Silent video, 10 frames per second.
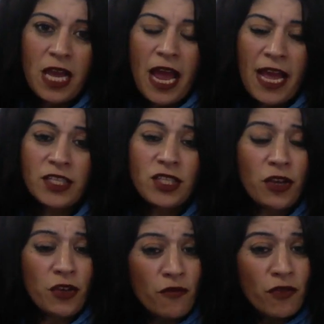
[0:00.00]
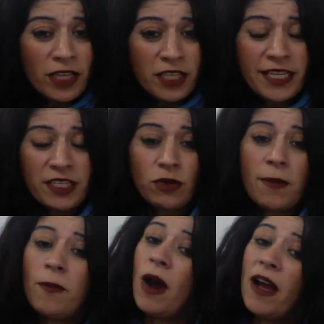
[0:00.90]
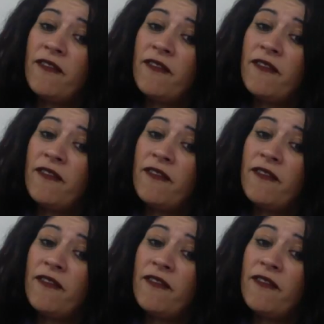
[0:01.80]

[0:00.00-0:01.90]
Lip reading: and so you really need to look at my